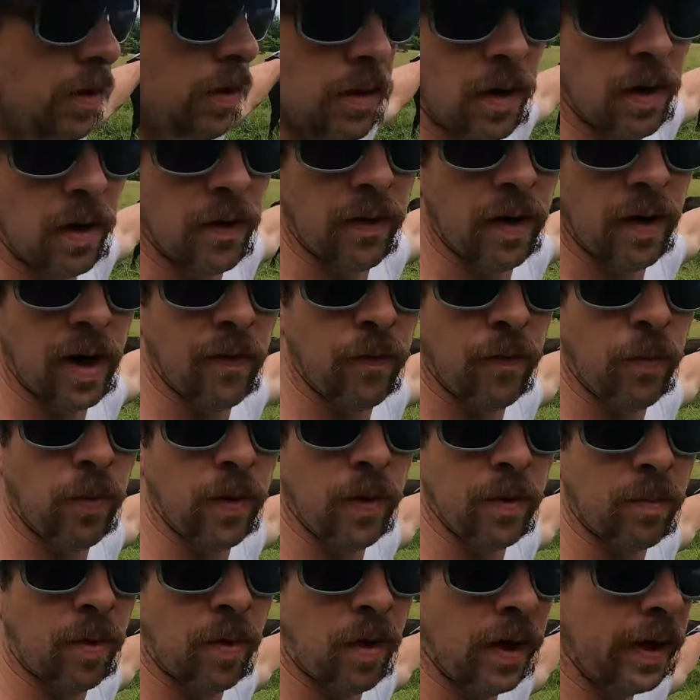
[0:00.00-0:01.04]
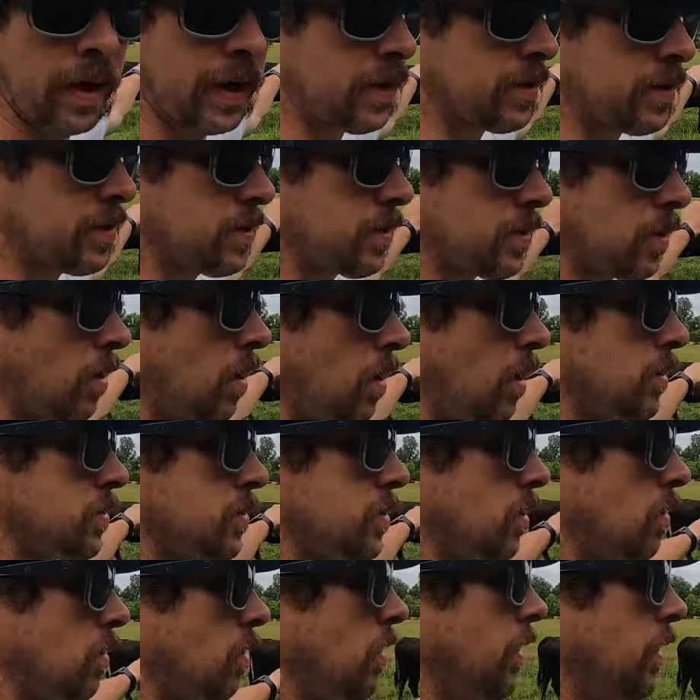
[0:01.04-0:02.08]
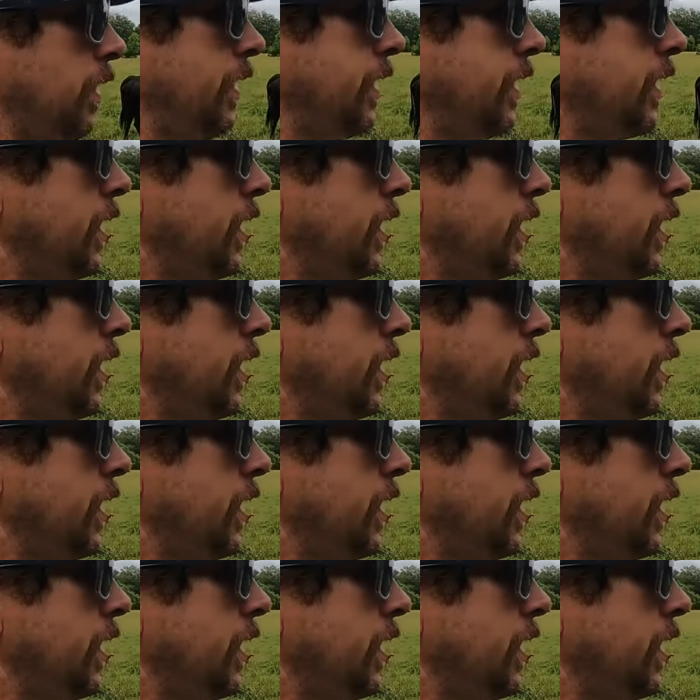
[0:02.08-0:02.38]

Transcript: The other F1 Brangus is across the creek.